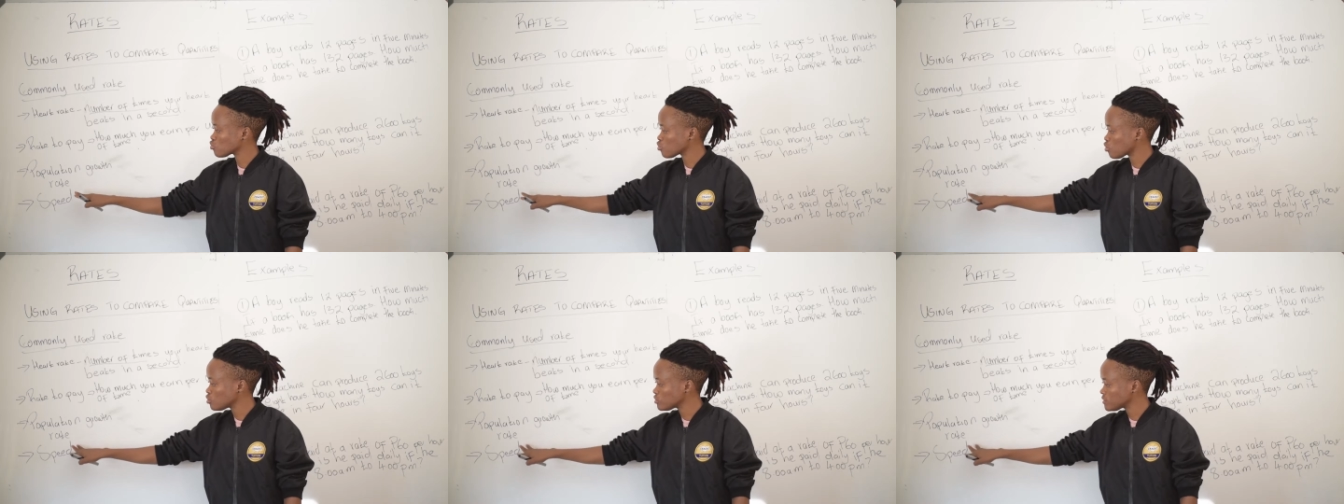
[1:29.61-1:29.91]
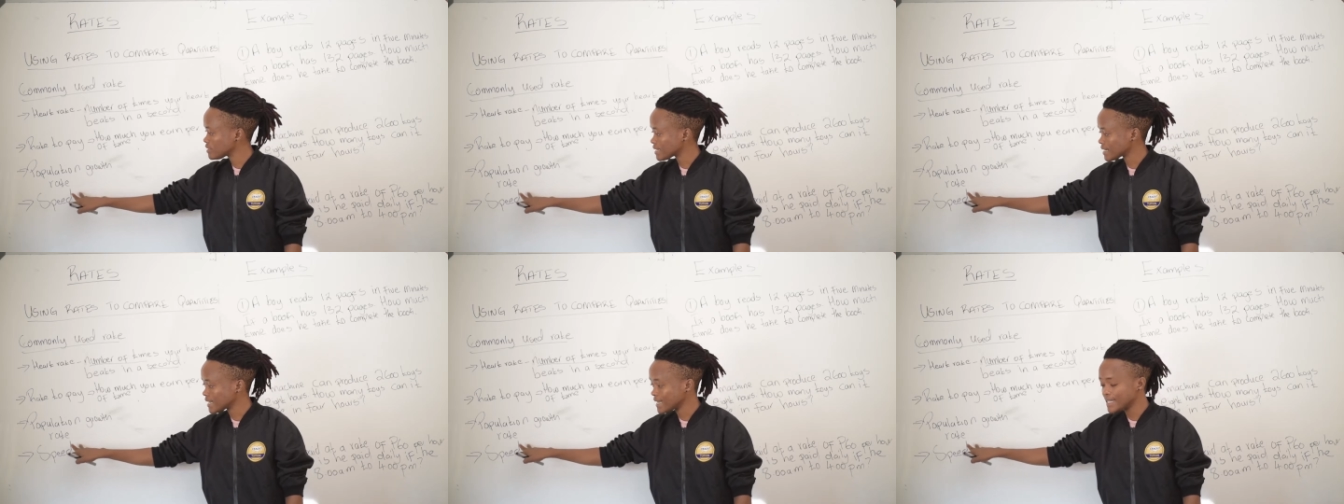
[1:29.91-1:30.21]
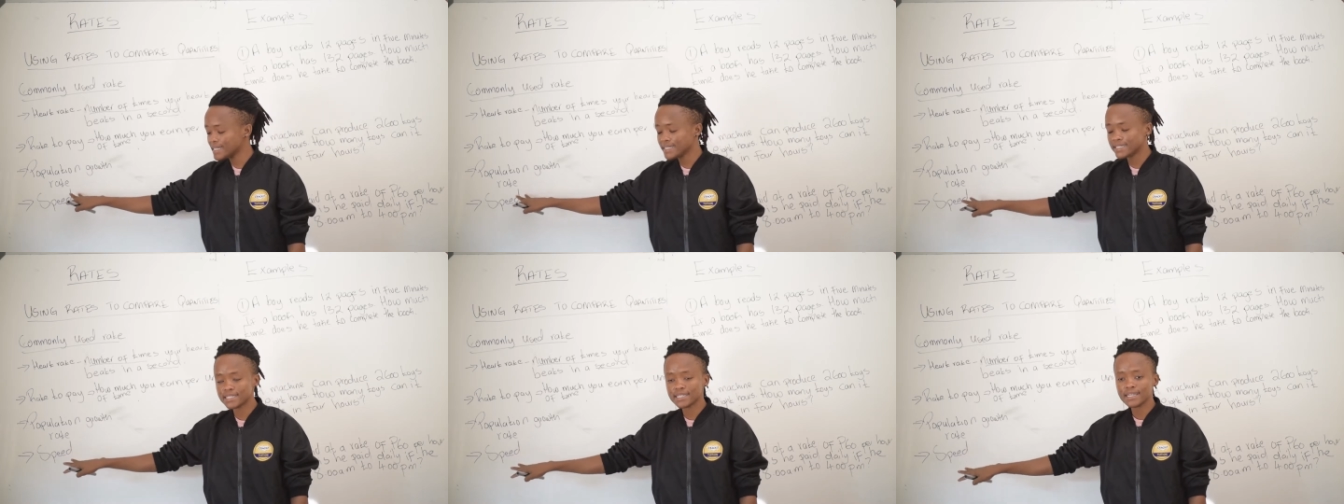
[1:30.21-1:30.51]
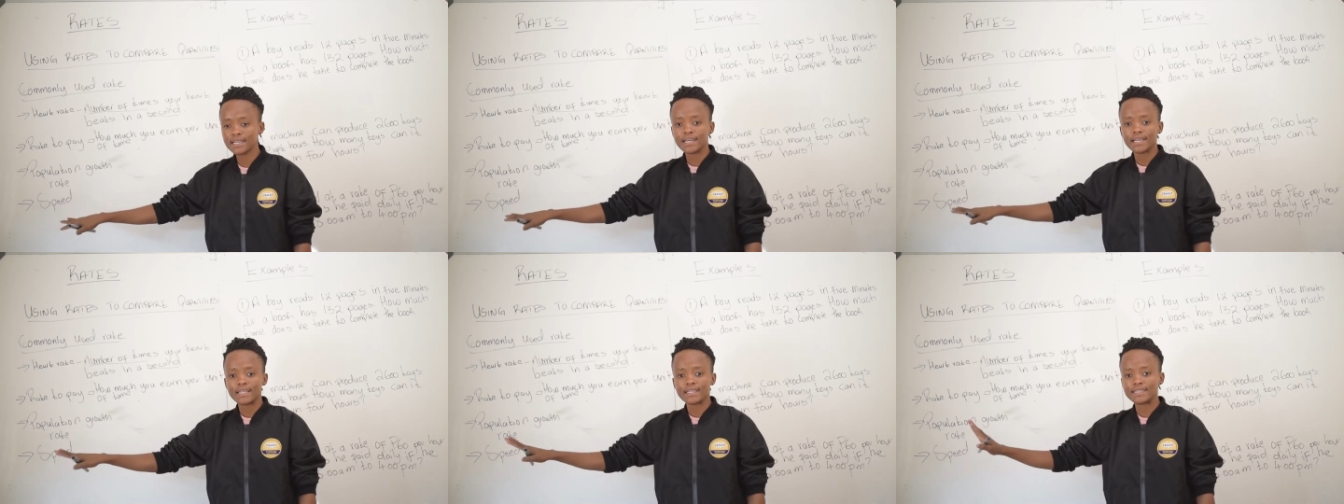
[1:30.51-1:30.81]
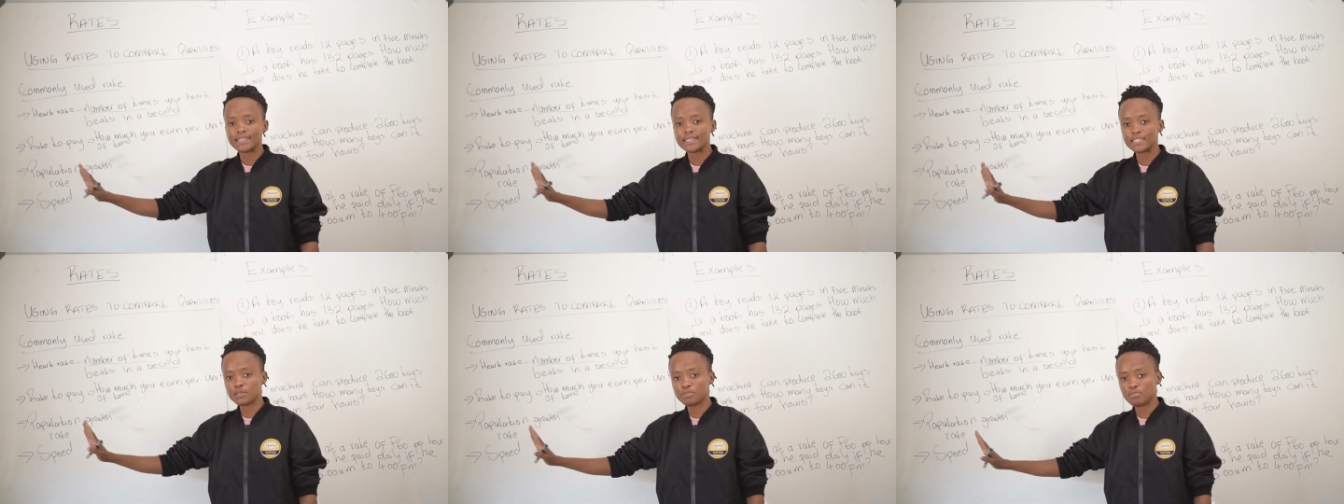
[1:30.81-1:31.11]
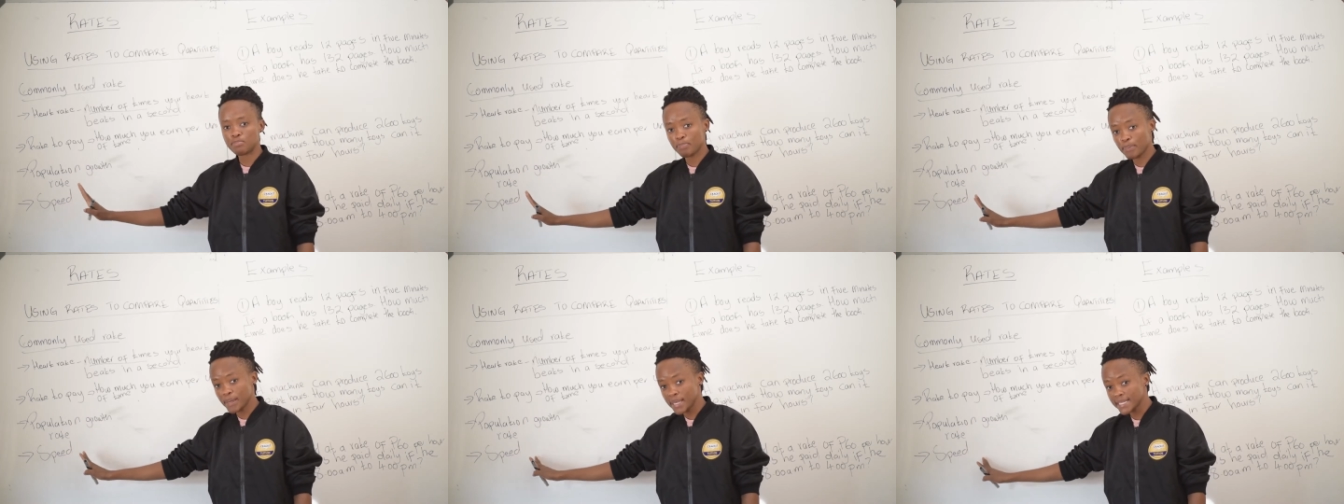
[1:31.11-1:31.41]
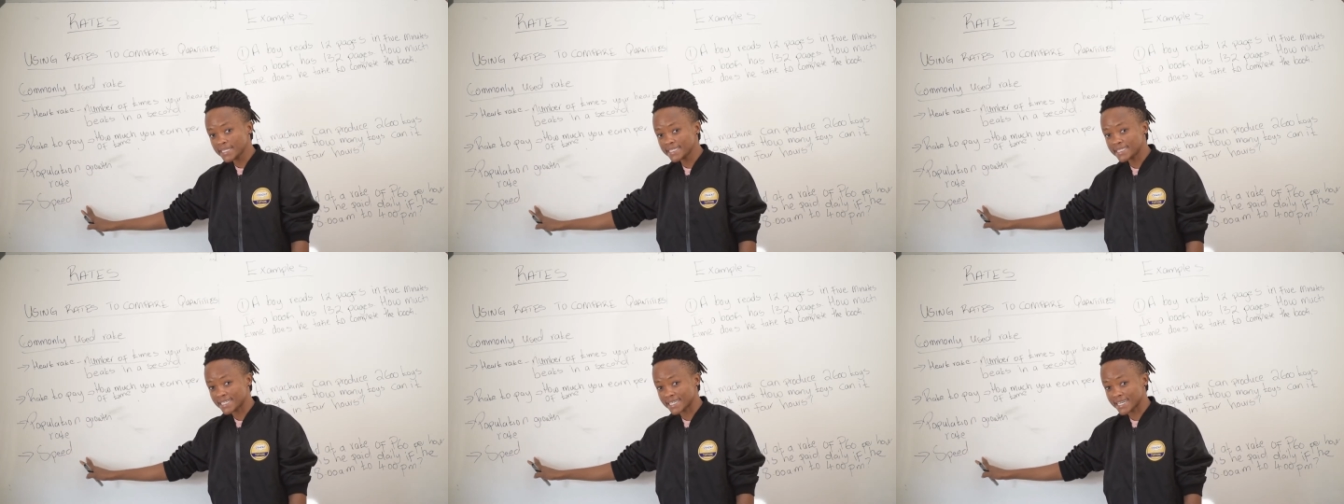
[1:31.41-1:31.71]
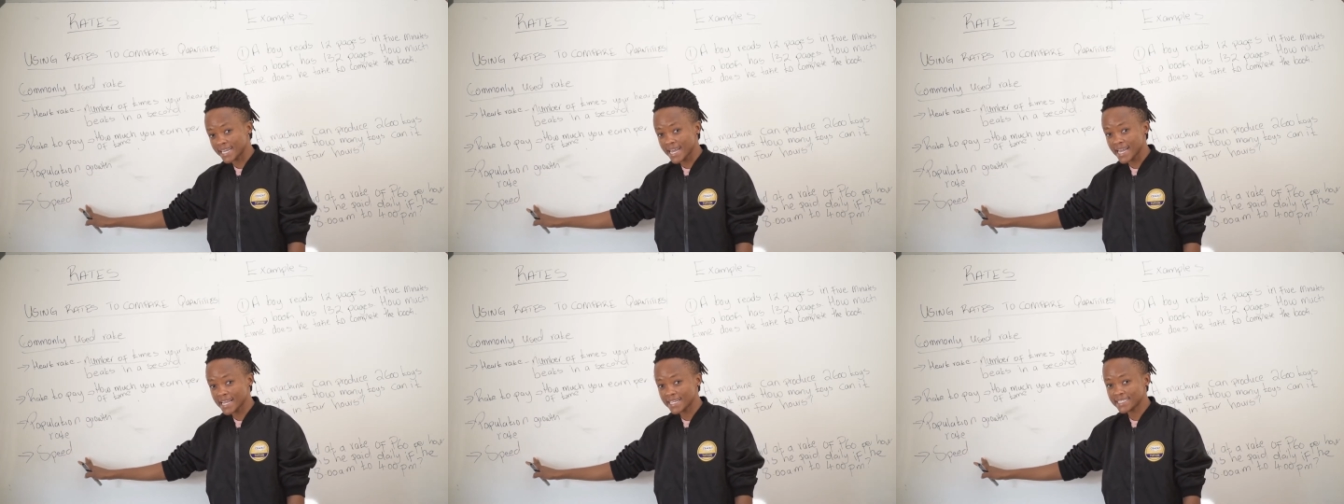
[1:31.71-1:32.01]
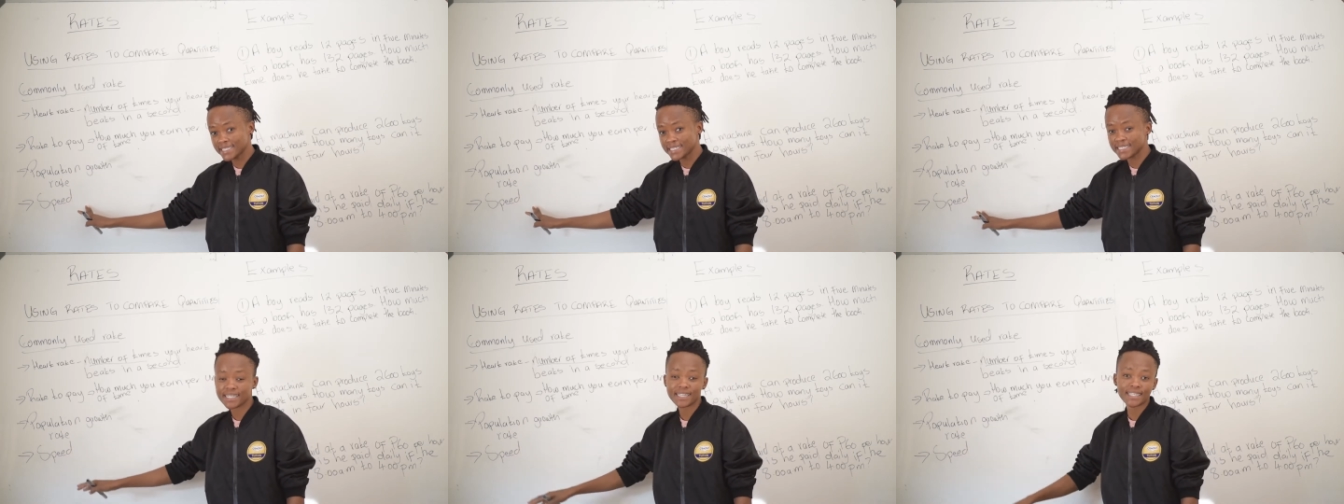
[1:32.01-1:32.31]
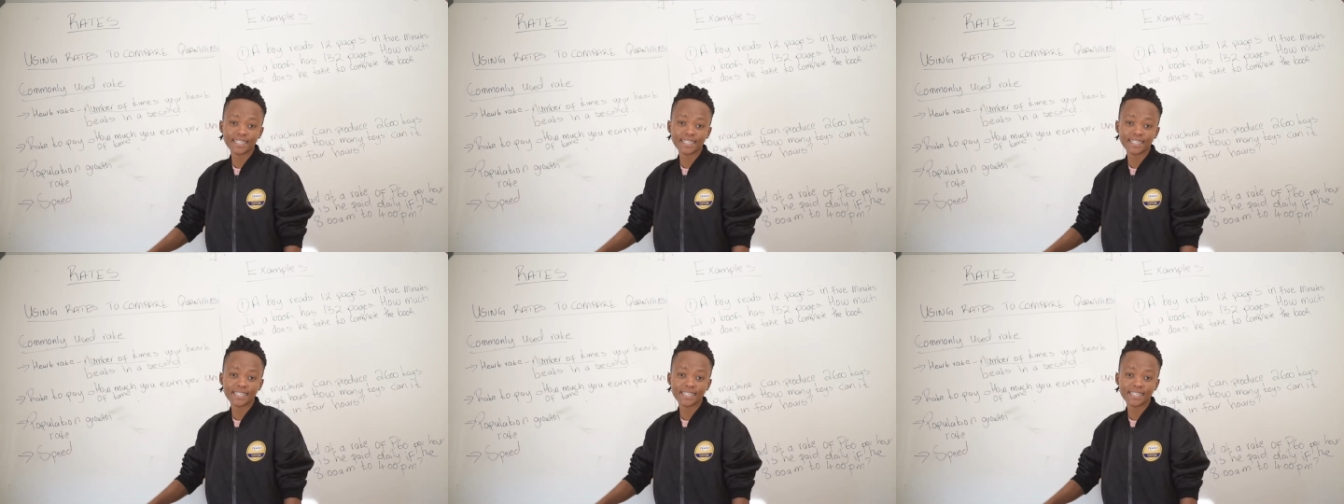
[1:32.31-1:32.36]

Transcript: growth rate, the speed rate,